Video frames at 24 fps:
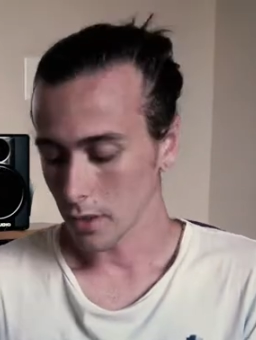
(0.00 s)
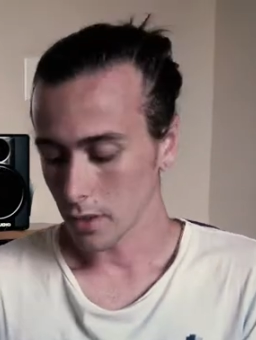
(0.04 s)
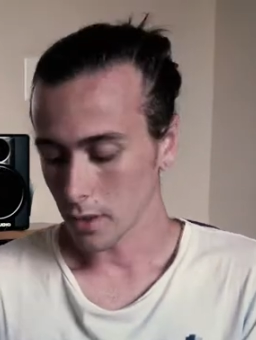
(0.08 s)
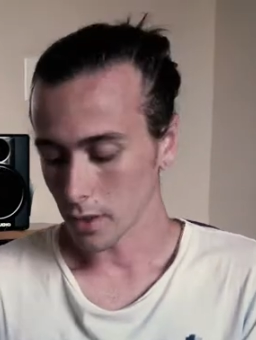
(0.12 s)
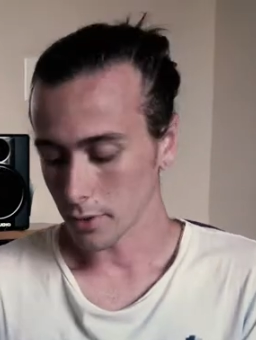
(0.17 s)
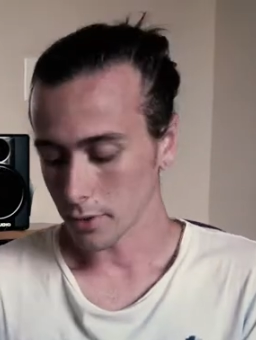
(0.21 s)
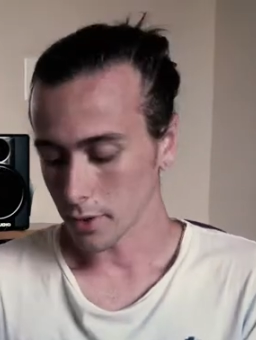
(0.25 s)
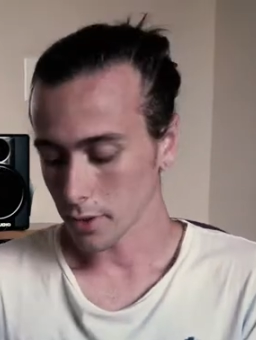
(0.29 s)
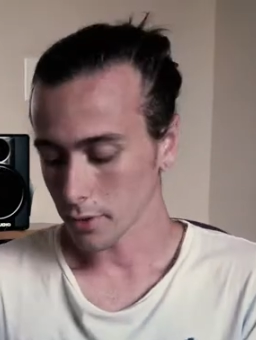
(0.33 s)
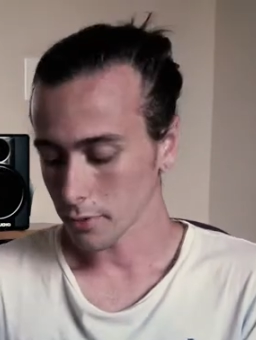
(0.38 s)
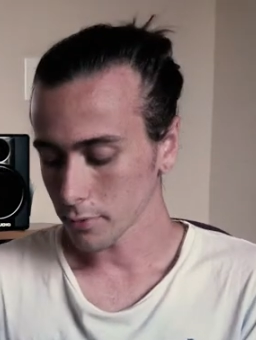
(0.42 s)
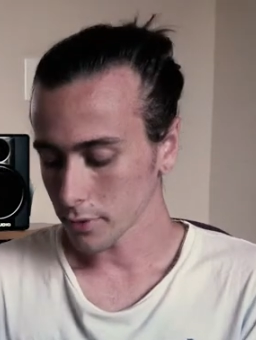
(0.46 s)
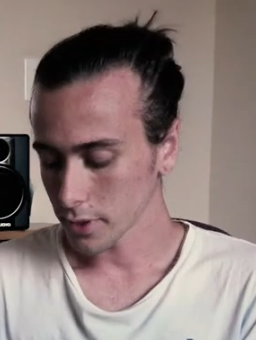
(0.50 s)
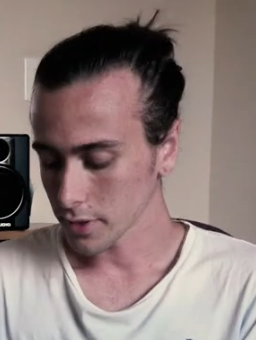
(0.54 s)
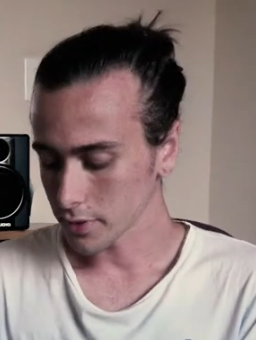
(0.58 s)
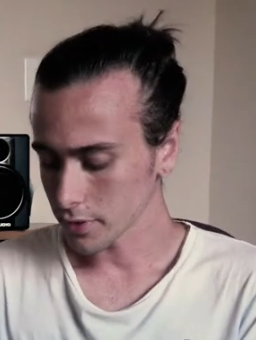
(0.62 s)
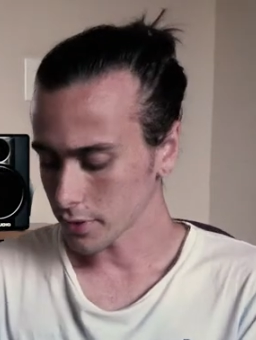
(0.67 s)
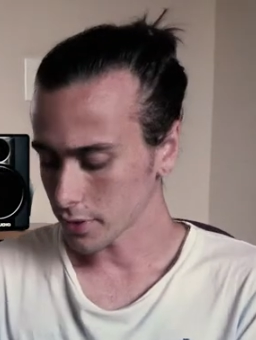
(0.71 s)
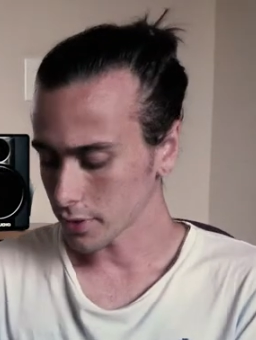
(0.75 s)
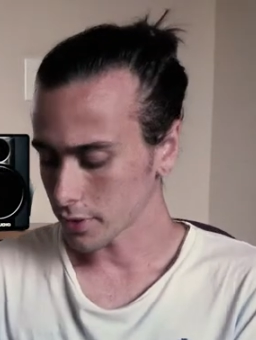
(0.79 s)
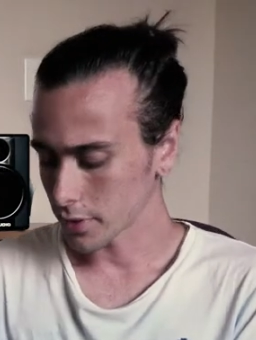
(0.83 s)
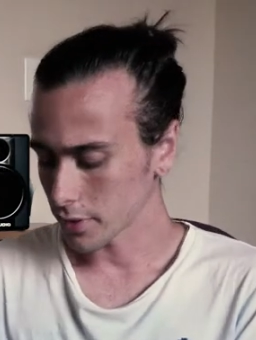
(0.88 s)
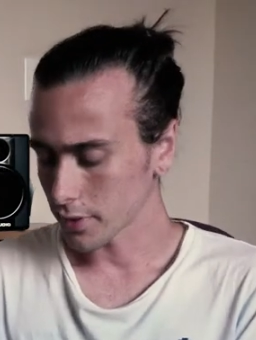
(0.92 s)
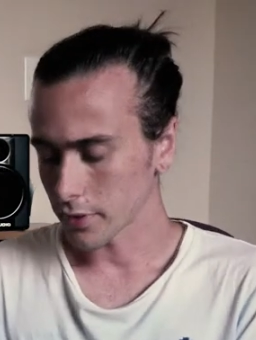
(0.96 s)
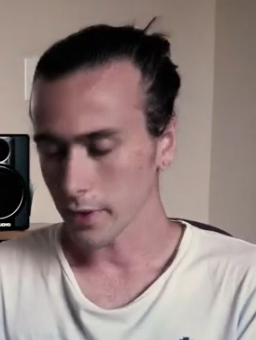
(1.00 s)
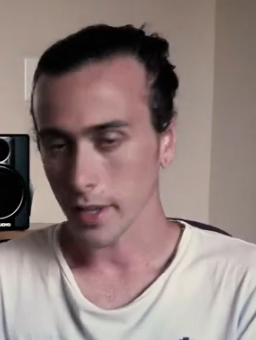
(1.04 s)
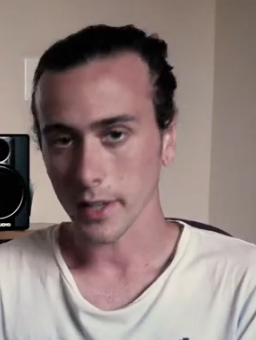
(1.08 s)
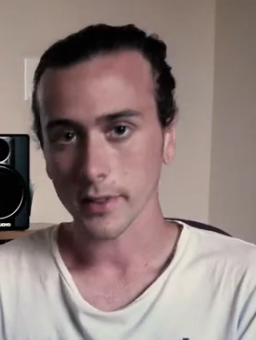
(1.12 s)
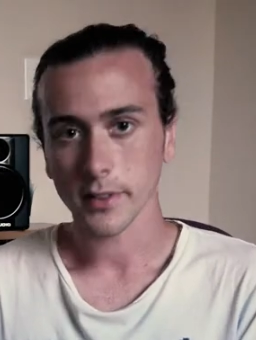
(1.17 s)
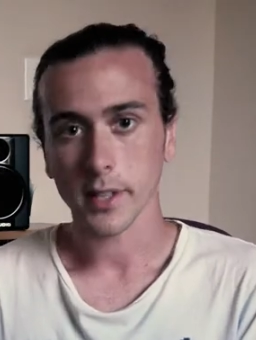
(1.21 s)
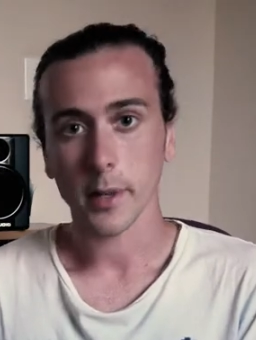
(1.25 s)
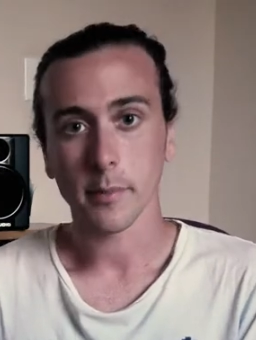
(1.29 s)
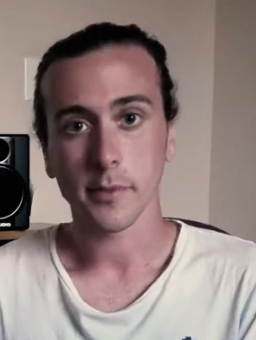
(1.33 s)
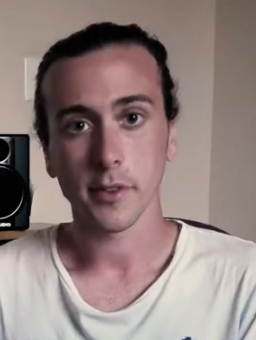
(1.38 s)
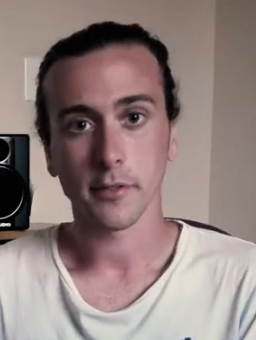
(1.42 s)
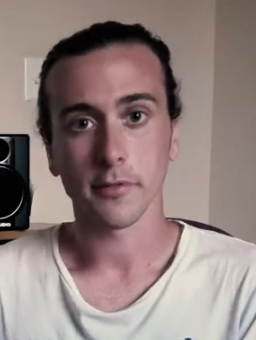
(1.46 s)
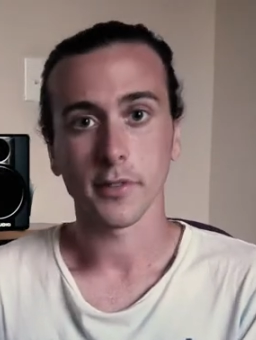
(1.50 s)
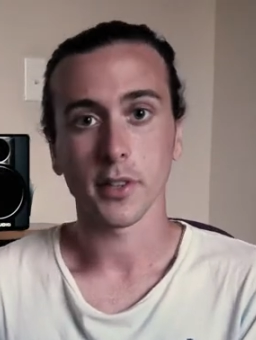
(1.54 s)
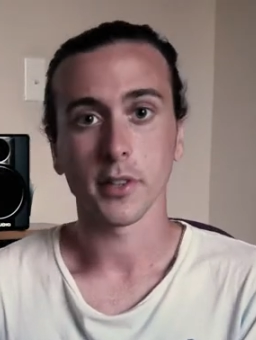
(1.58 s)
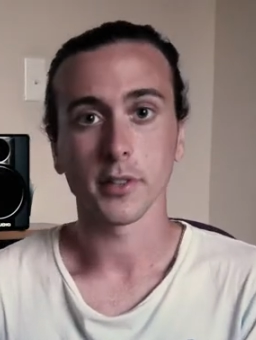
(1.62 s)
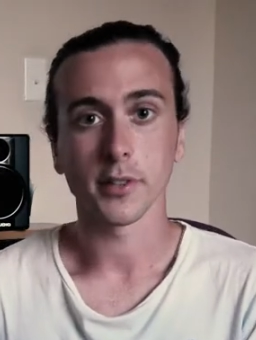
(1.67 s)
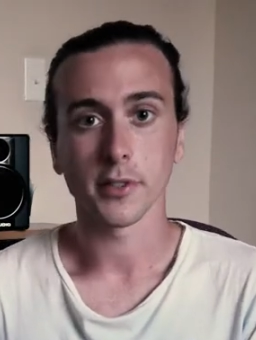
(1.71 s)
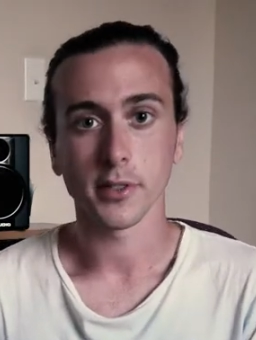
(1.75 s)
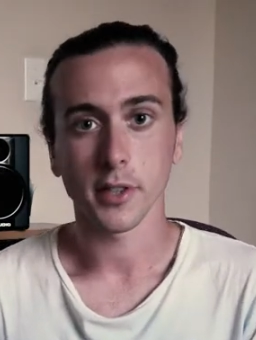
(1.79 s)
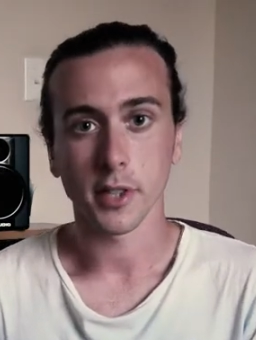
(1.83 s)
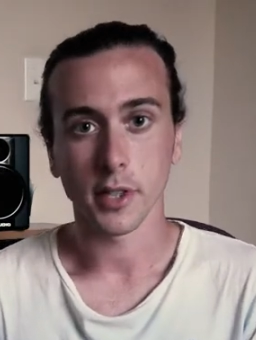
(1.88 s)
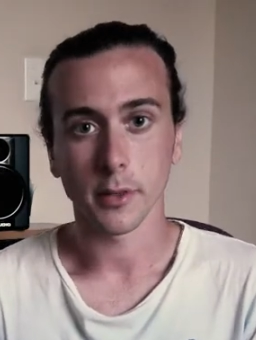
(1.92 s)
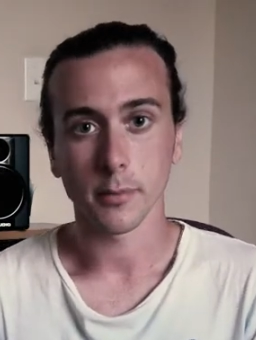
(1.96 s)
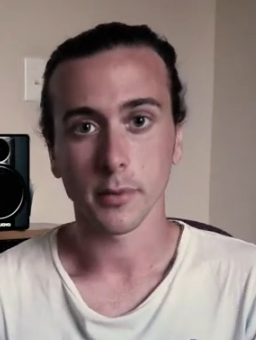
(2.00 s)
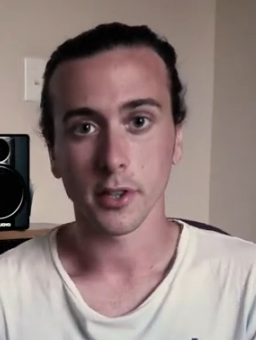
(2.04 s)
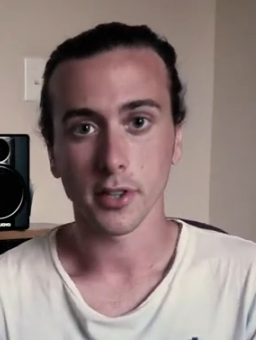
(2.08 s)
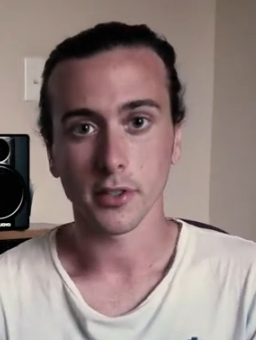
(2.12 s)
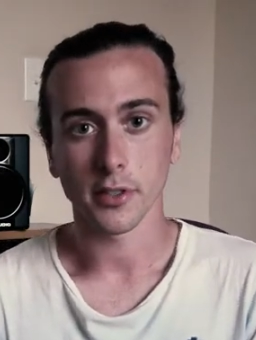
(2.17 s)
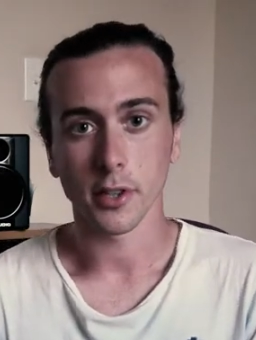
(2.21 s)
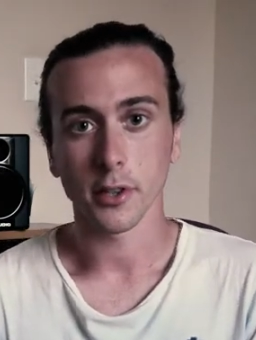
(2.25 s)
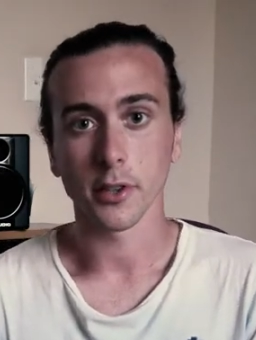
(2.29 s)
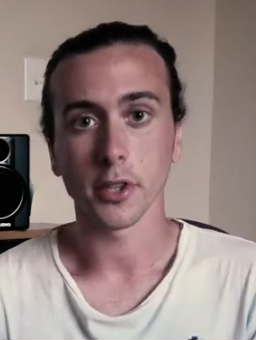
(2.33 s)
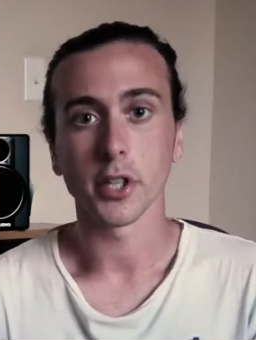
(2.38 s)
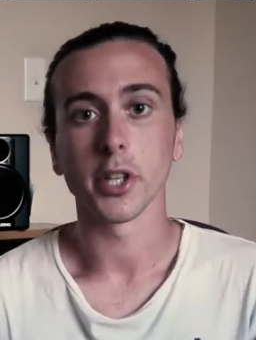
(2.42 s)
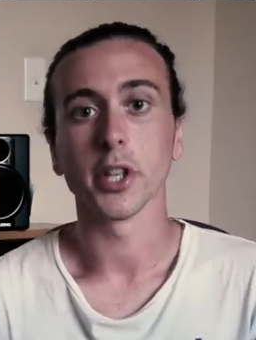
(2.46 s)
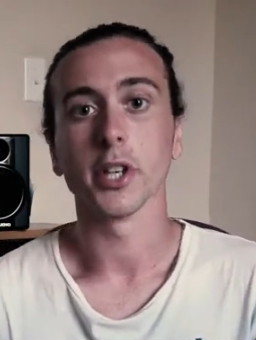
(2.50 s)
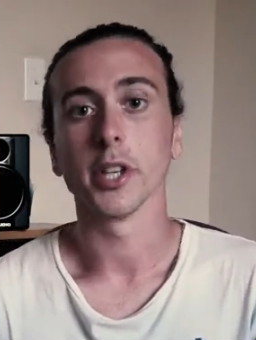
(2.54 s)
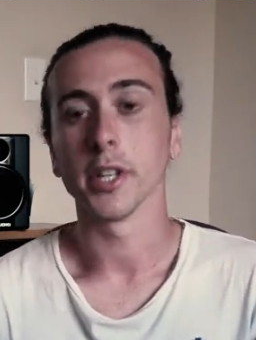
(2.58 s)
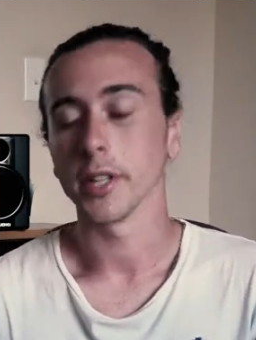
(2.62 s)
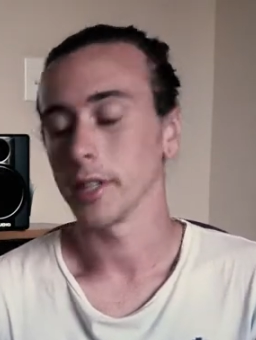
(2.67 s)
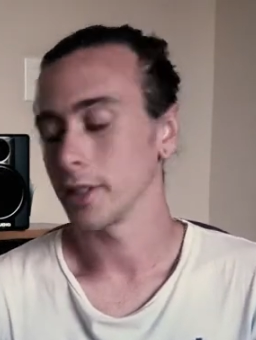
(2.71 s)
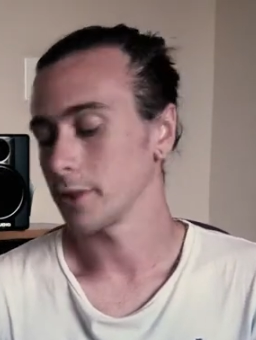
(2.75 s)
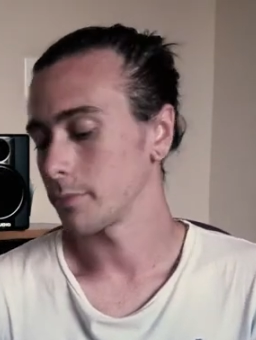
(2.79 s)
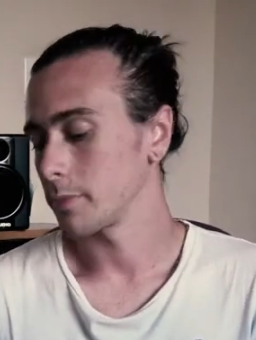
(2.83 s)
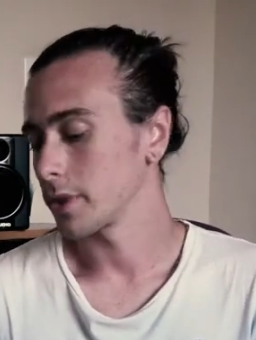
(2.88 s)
Another reason that depth of field is gonna be so good is